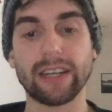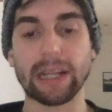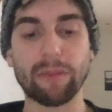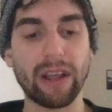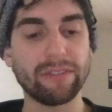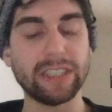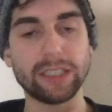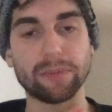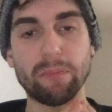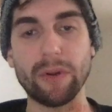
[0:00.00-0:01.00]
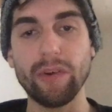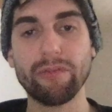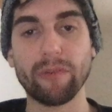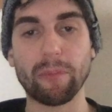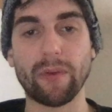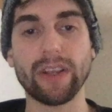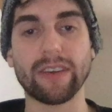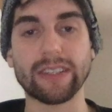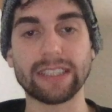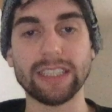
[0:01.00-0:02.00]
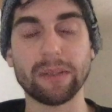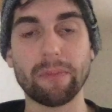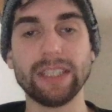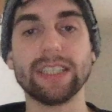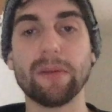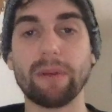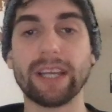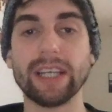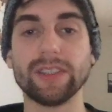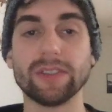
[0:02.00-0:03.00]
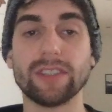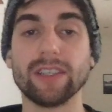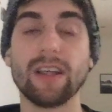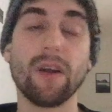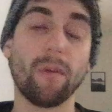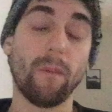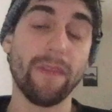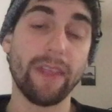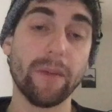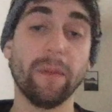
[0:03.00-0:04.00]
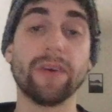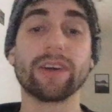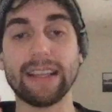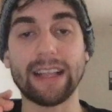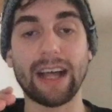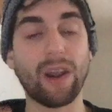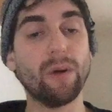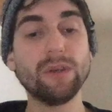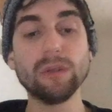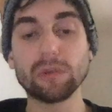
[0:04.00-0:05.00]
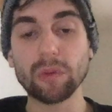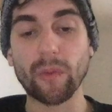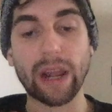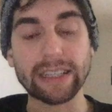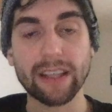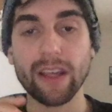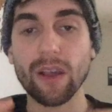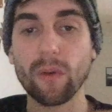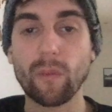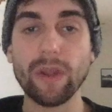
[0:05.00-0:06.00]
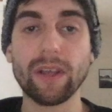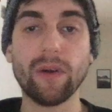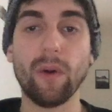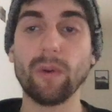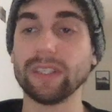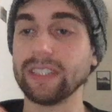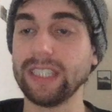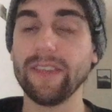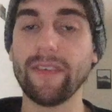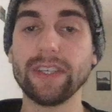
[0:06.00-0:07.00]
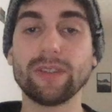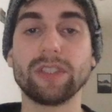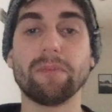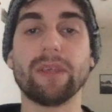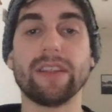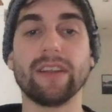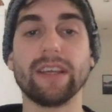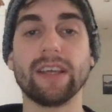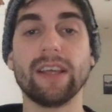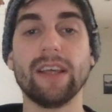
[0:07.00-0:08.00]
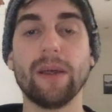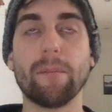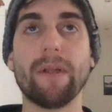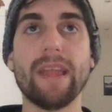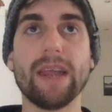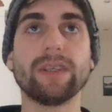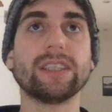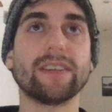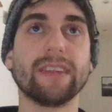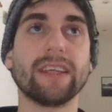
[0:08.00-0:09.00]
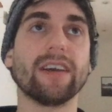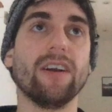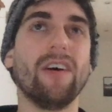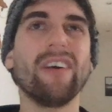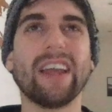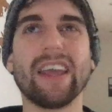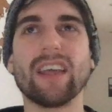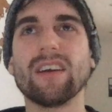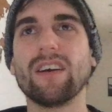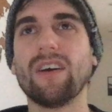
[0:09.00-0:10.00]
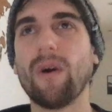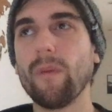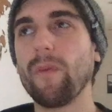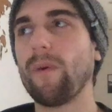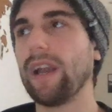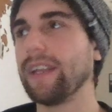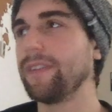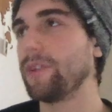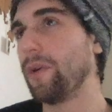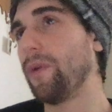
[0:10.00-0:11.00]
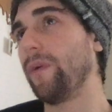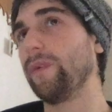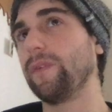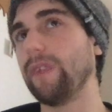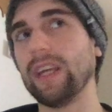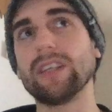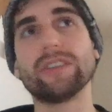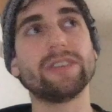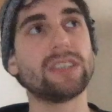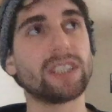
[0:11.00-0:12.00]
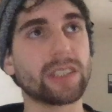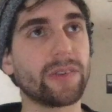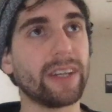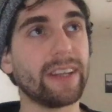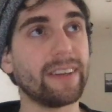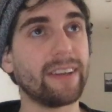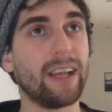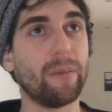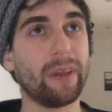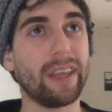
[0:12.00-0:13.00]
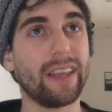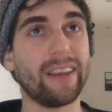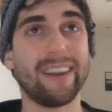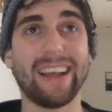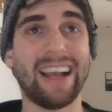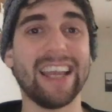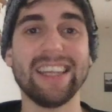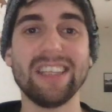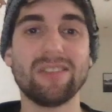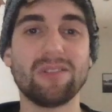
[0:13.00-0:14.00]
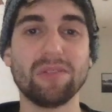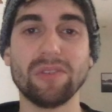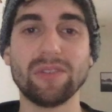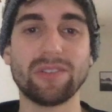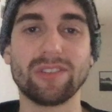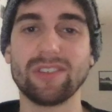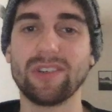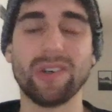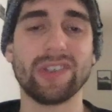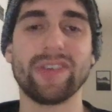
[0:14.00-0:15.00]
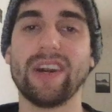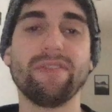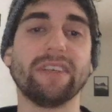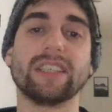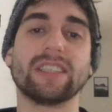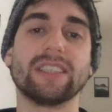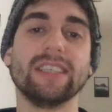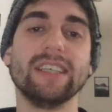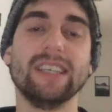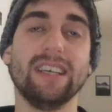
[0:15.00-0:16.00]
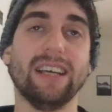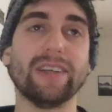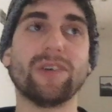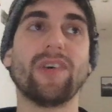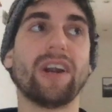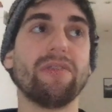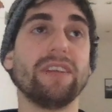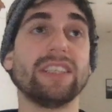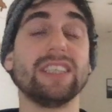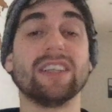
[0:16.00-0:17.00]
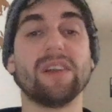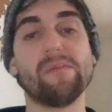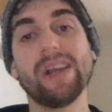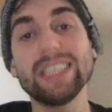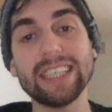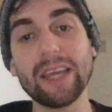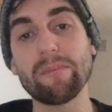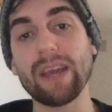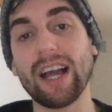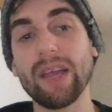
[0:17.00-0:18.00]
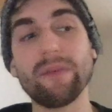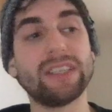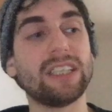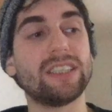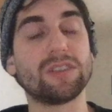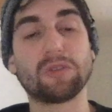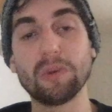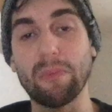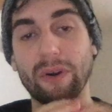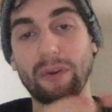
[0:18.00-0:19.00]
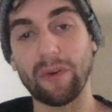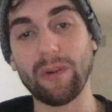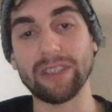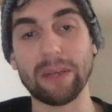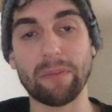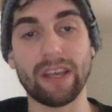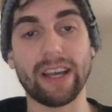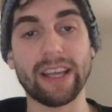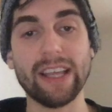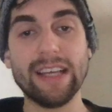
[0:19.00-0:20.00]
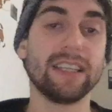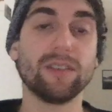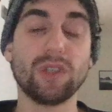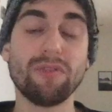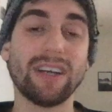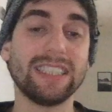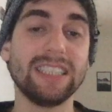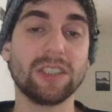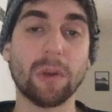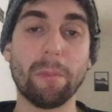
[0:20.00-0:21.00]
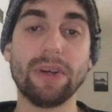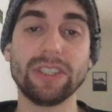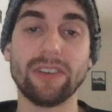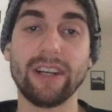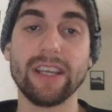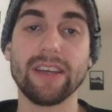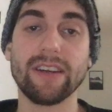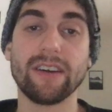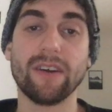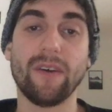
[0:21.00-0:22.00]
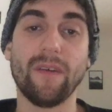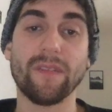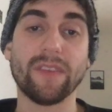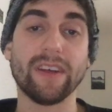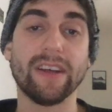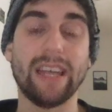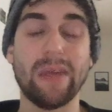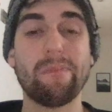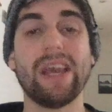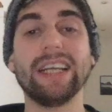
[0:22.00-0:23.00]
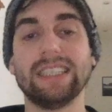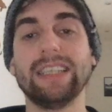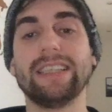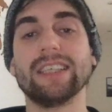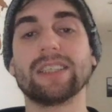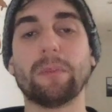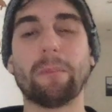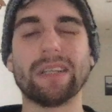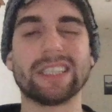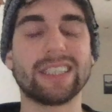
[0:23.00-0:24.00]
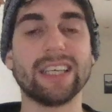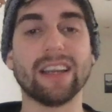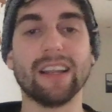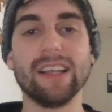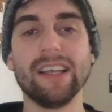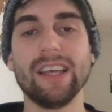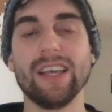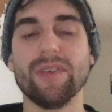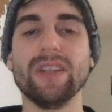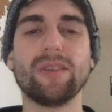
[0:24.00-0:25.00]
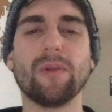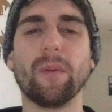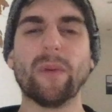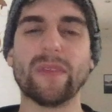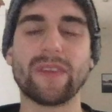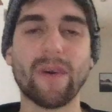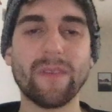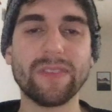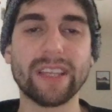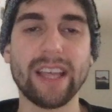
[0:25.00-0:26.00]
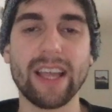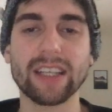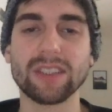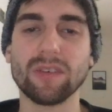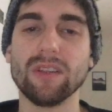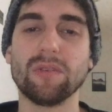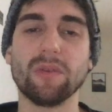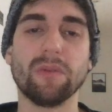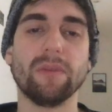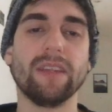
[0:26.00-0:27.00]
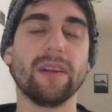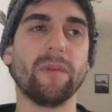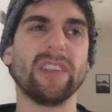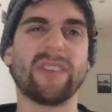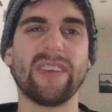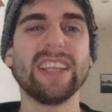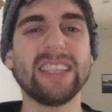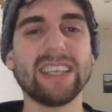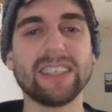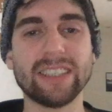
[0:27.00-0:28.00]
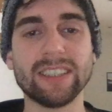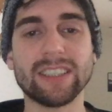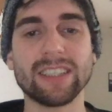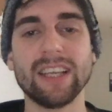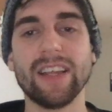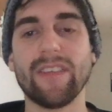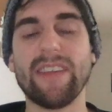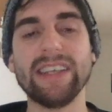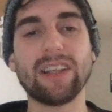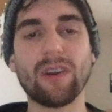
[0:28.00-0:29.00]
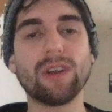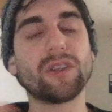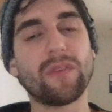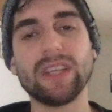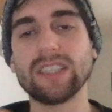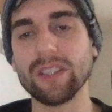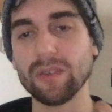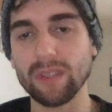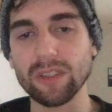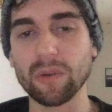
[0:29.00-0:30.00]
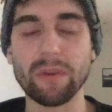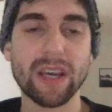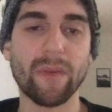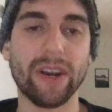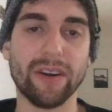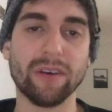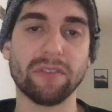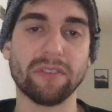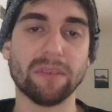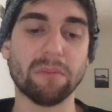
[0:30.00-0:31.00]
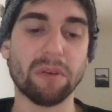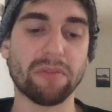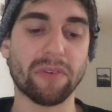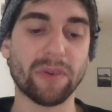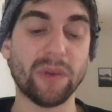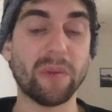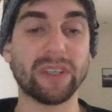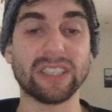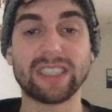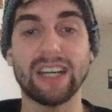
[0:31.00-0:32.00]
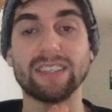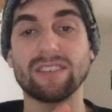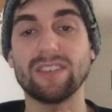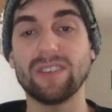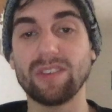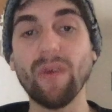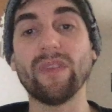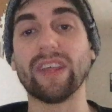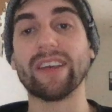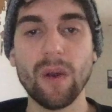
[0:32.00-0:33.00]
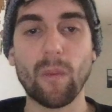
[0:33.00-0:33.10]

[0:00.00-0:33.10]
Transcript: Like, we have these beautiful playgrounds, these amazing applications that when they work allow you to write quick code and see the results immediately. But then I would start thinking, okay, how do I draw things on the screen? I mean, I need to use Core Graphics. And Core Graphics is an amazing API, but it's a super old API. Swift has this conversion layer on the API syntax, but still, you need to deal with context, you need to deal with radians, there's a lot of things that you need to be aware of before you even start coding.